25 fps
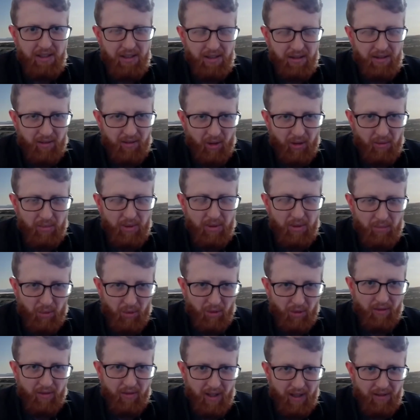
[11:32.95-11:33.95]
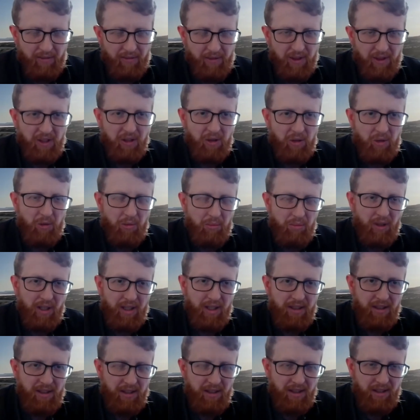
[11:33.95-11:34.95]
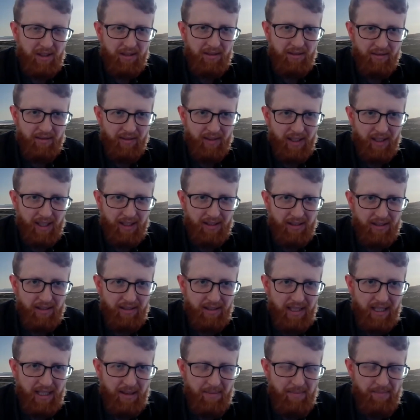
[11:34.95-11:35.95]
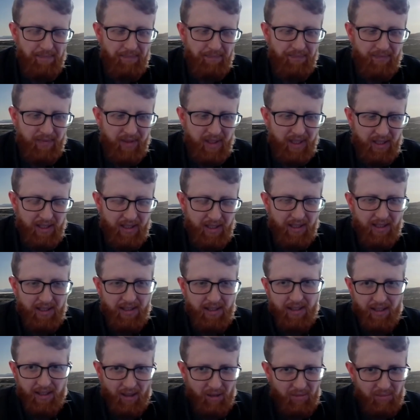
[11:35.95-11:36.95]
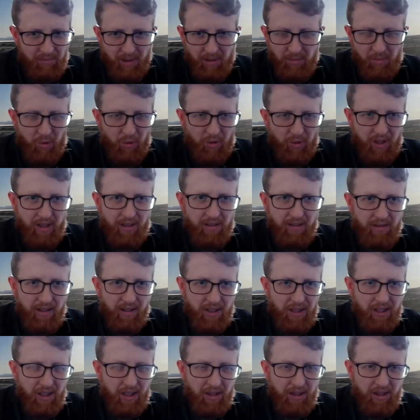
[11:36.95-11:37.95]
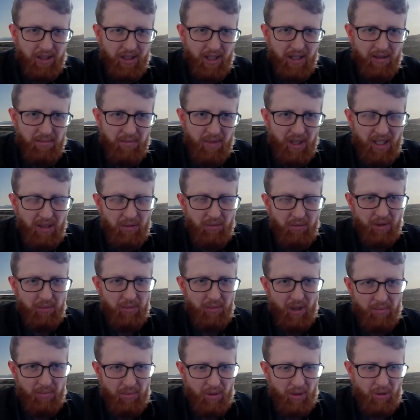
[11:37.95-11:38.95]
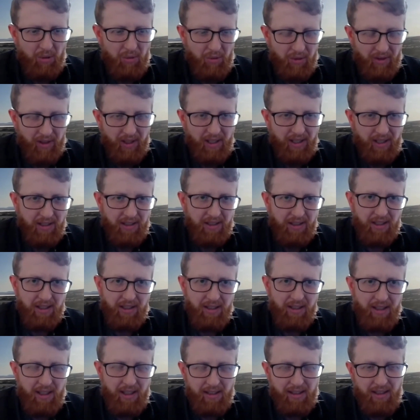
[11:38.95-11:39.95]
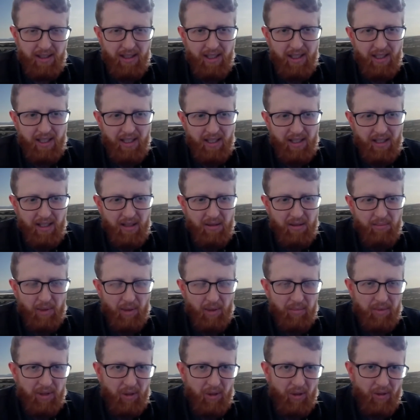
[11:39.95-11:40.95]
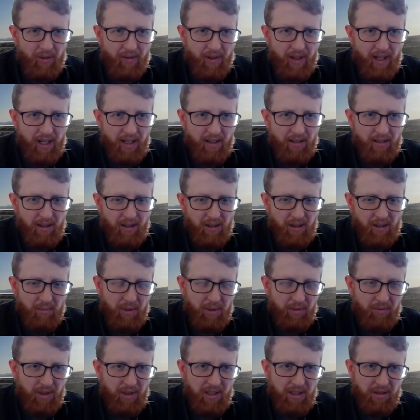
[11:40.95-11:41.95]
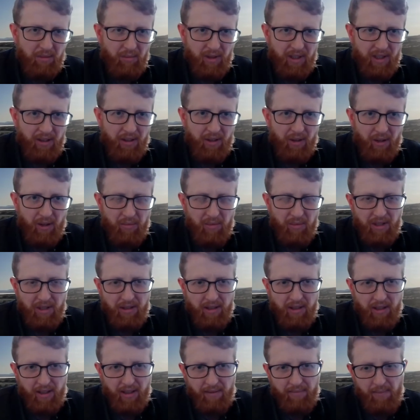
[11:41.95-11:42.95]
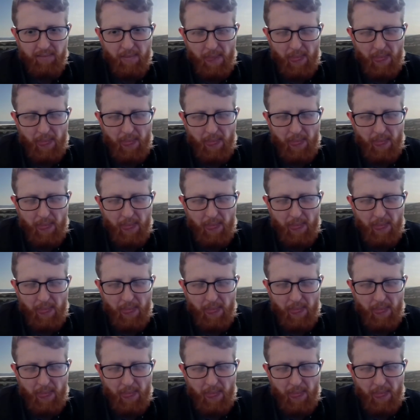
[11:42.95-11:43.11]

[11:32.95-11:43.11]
You've got a bit more of a physical presence that um, you know, people can associate me with my pool and they can see that. But beyond that, you can be reasonably anonymous in it.